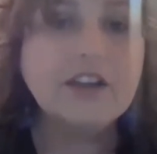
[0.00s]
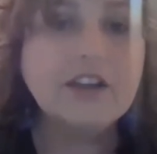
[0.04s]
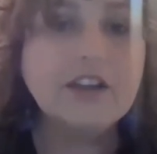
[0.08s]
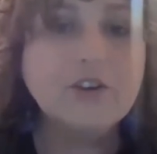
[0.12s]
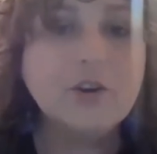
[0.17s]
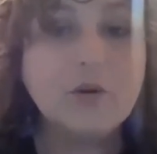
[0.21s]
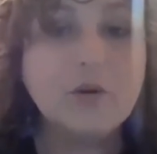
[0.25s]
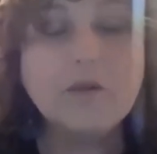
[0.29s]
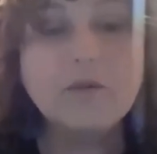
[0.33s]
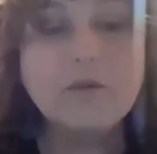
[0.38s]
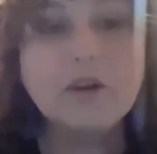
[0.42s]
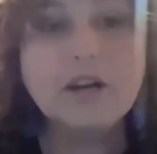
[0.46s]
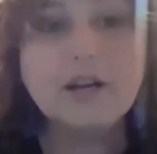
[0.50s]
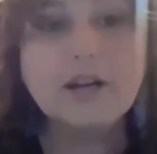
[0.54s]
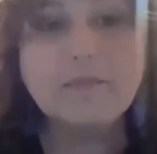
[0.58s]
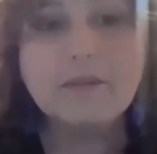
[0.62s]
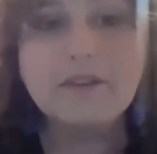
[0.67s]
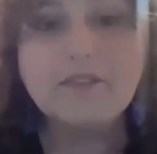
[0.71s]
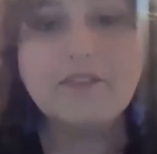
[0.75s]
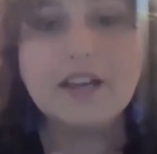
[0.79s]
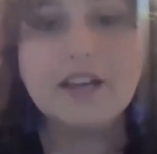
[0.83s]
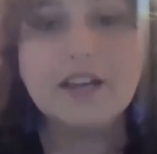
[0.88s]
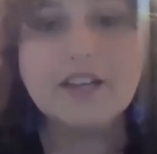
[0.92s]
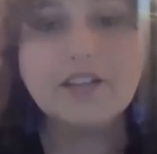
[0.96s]
nor would I
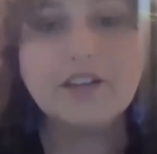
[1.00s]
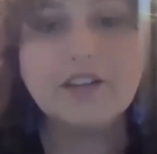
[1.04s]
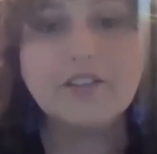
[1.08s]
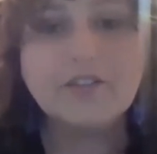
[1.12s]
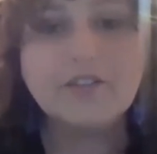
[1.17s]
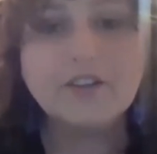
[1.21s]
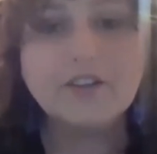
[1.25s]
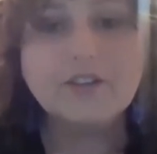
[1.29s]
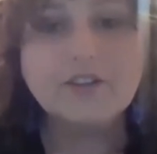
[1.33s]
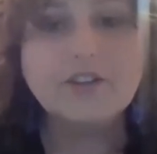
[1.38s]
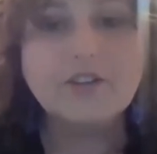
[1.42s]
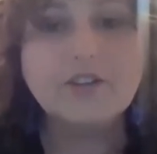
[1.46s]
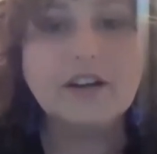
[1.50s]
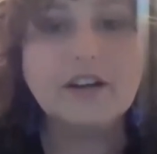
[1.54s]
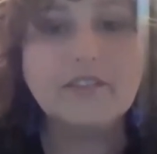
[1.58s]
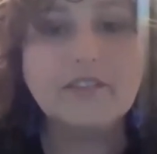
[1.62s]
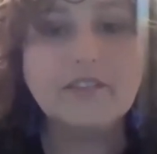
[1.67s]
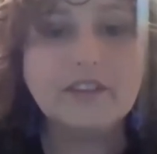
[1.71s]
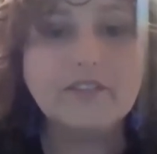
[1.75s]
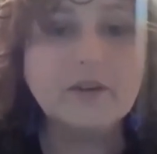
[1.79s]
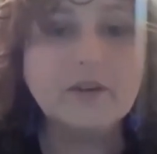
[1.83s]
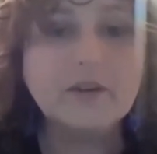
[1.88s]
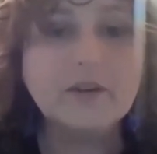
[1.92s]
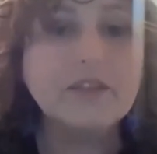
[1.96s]
be facing a future of
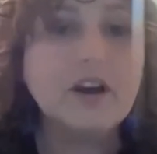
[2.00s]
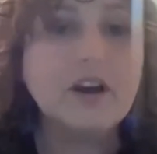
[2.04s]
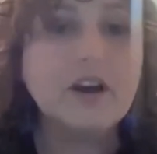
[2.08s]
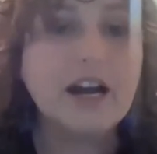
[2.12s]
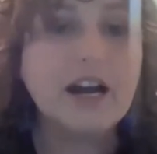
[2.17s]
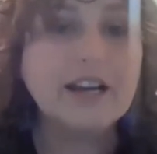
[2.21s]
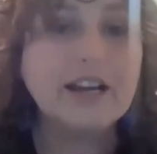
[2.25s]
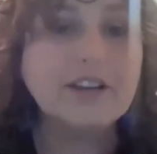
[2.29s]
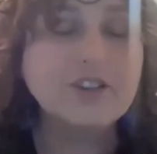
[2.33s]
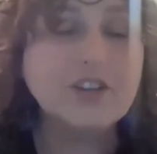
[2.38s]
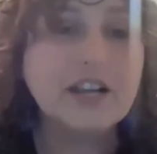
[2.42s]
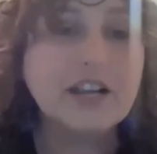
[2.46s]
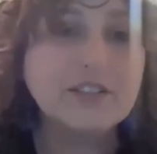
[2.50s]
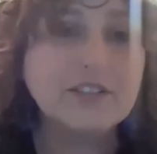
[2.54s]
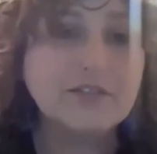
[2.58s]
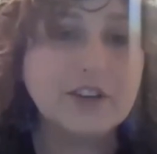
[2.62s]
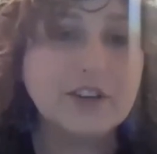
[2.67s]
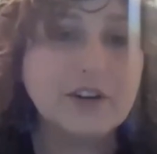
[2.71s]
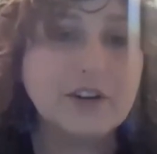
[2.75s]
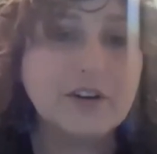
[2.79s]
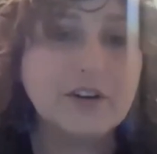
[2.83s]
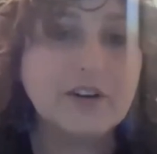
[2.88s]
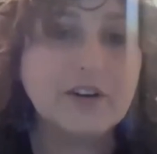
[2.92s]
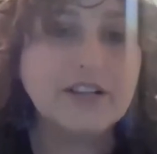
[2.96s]
living with a high chance of
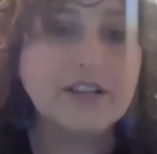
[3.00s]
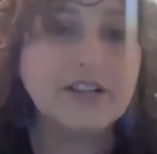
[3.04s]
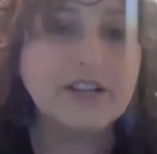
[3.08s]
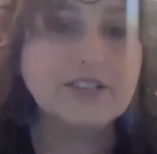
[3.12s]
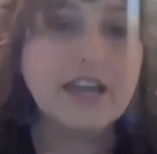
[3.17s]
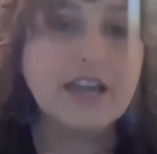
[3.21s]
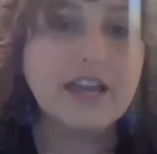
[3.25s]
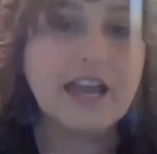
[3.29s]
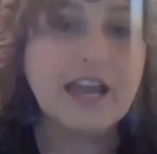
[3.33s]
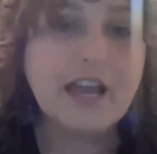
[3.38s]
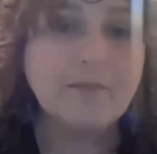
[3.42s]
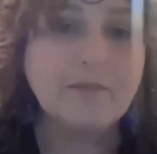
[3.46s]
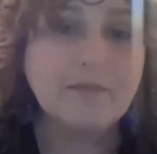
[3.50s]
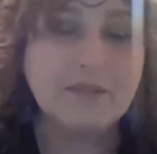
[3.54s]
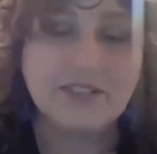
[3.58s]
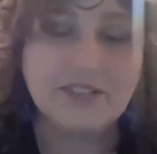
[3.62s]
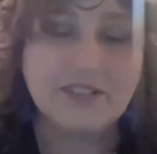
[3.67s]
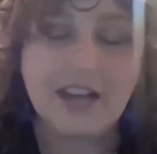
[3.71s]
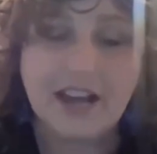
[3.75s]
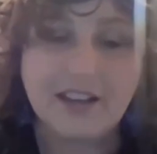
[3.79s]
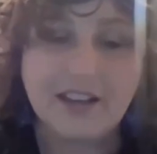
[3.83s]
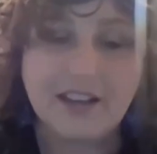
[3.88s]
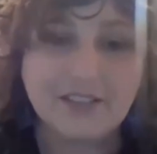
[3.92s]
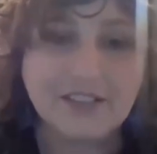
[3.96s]
recurrence and
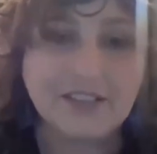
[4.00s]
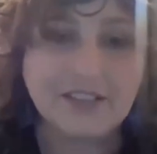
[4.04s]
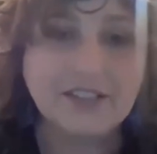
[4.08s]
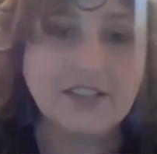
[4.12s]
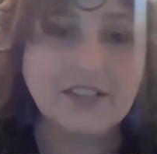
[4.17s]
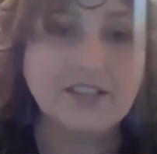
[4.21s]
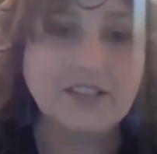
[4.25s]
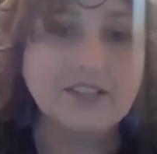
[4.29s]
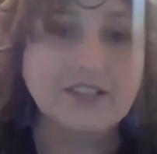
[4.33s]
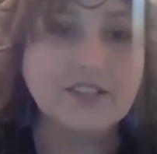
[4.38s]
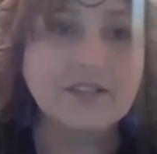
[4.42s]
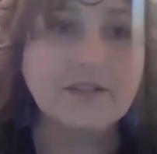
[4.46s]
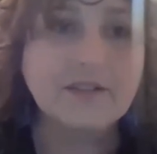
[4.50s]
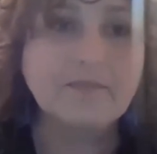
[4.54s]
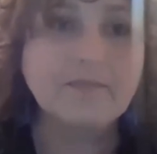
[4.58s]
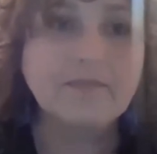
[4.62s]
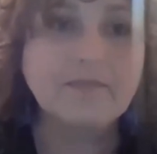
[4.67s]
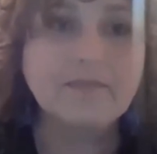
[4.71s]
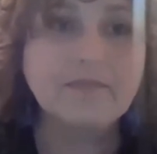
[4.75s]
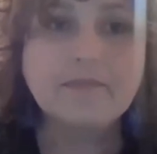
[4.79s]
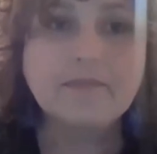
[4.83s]
metastases.